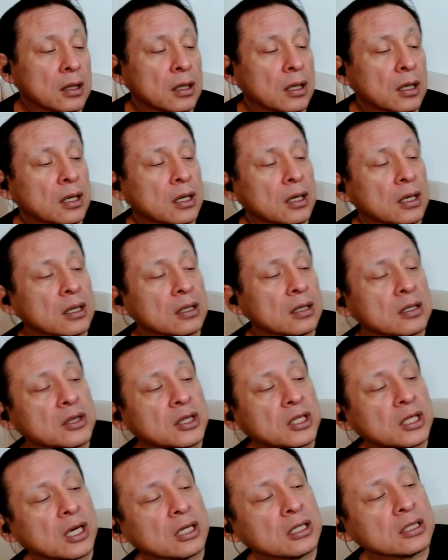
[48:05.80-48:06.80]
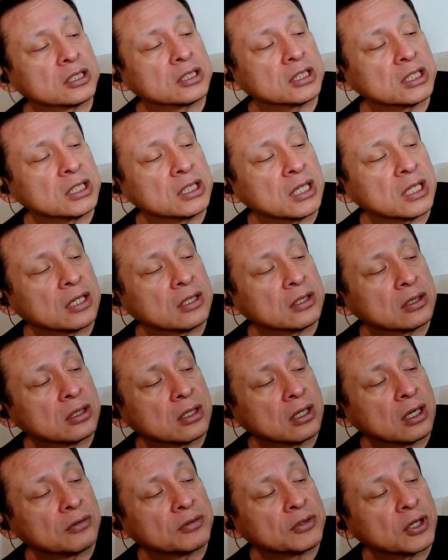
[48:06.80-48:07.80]
The theology and
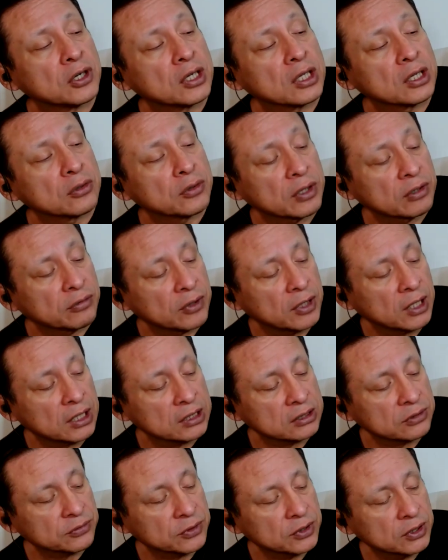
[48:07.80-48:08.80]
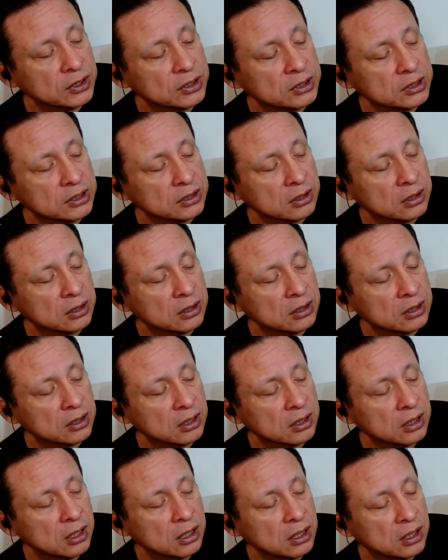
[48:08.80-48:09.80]
of the early Greek philosophers.
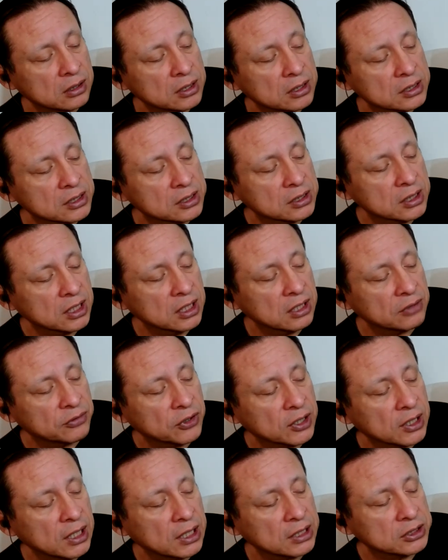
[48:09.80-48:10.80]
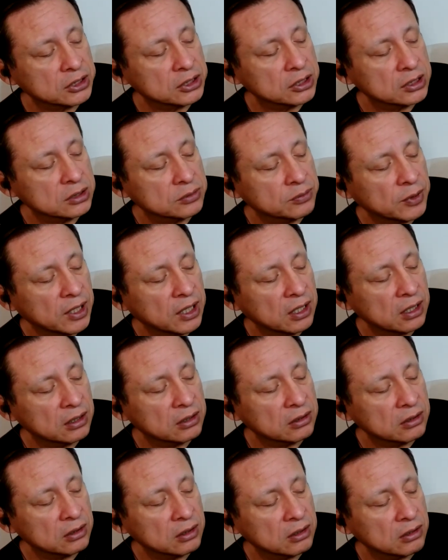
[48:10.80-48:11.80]
This is the Gifford Lectures
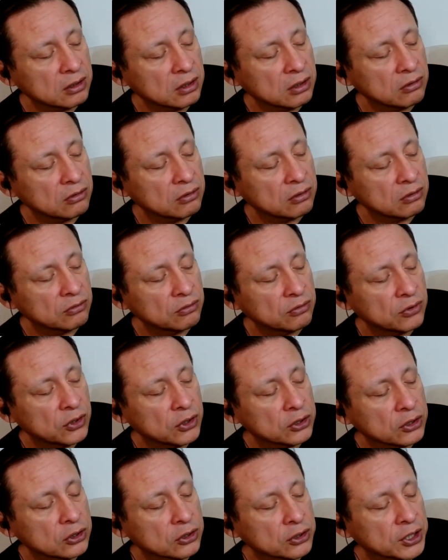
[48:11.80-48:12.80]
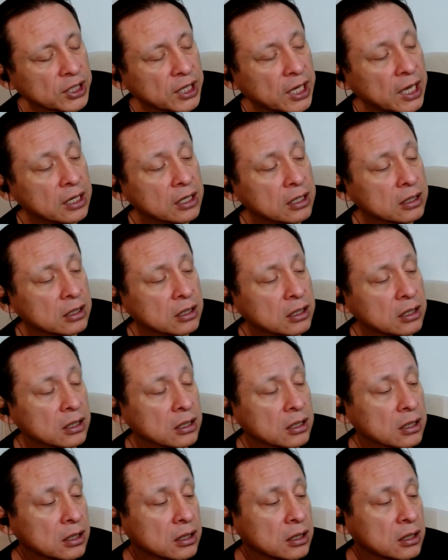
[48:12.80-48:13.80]
by Werner Jaeger.
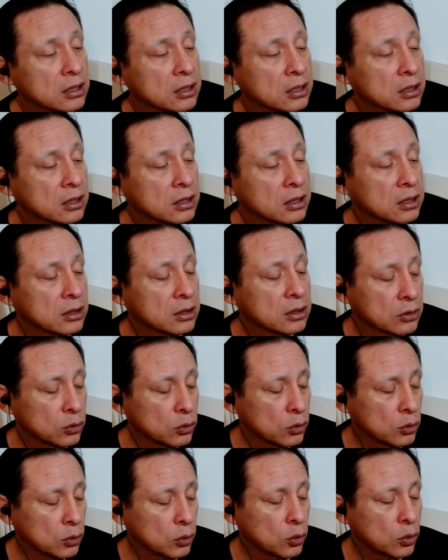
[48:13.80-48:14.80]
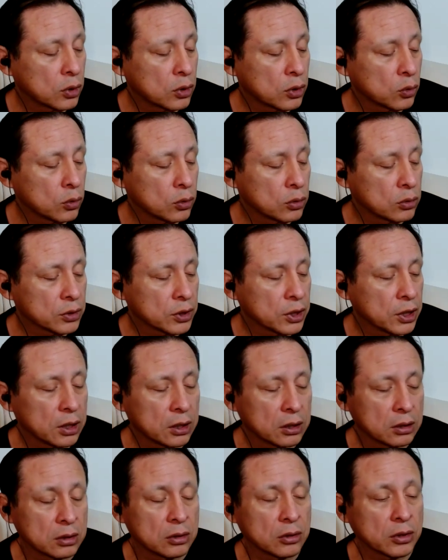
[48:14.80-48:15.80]
Or yeah,
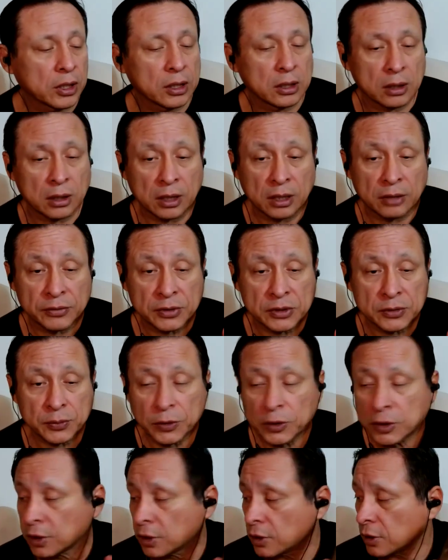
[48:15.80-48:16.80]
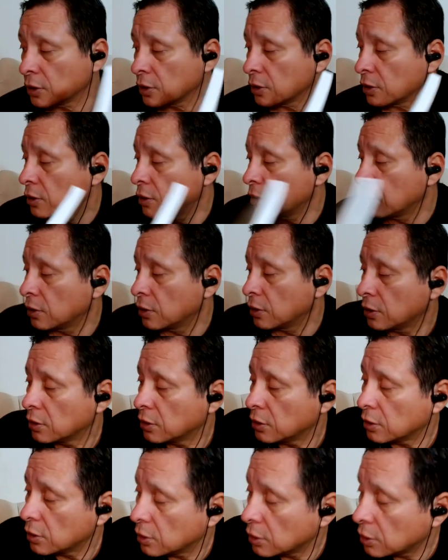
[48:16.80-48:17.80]
okay, I have this book.
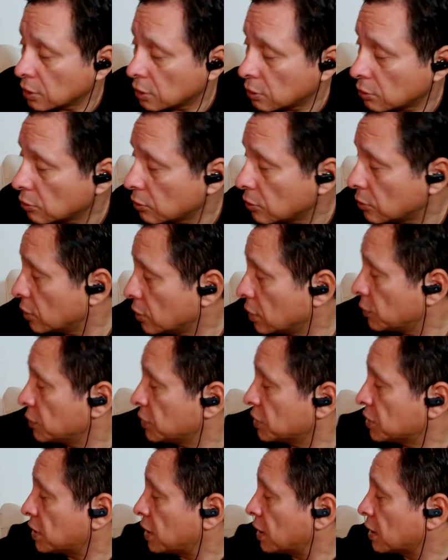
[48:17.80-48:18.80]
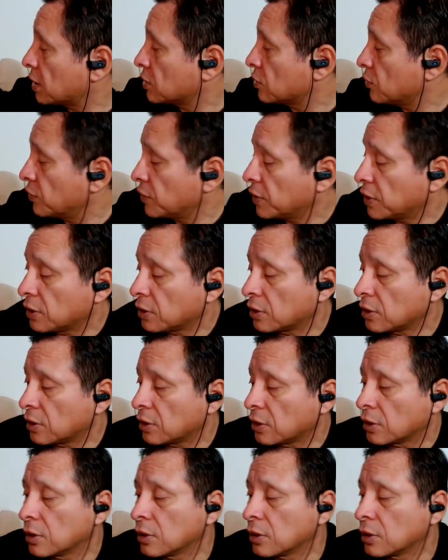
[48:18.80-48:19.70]
Let me stack this over here.